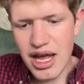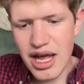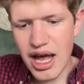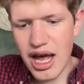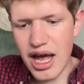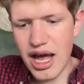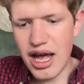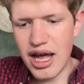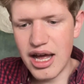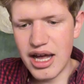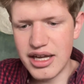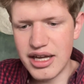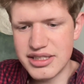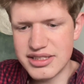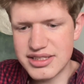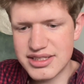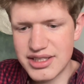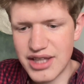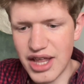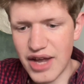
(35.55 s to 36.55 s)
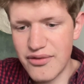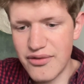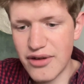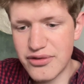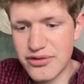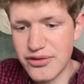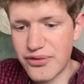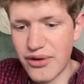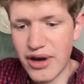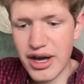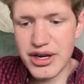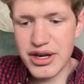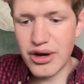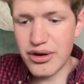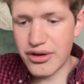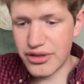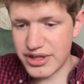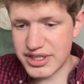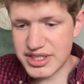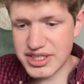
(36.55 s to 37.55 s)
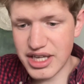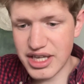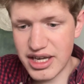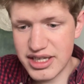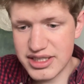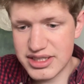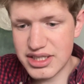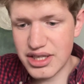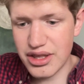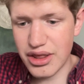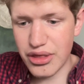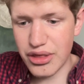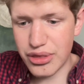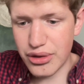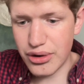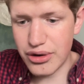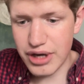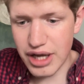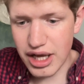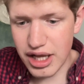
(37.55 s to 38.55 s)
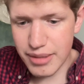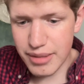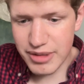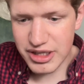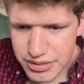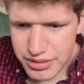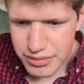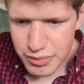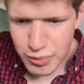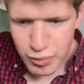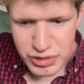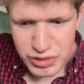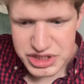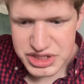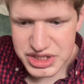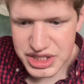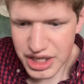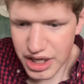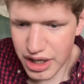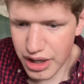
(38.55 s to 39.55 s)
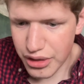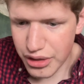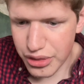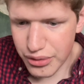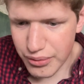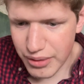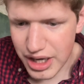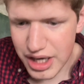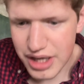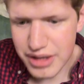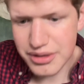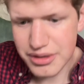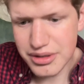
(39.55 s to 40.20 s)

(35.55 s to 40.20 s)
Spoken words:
and then we have to find out in this case the third element, which is here a 3,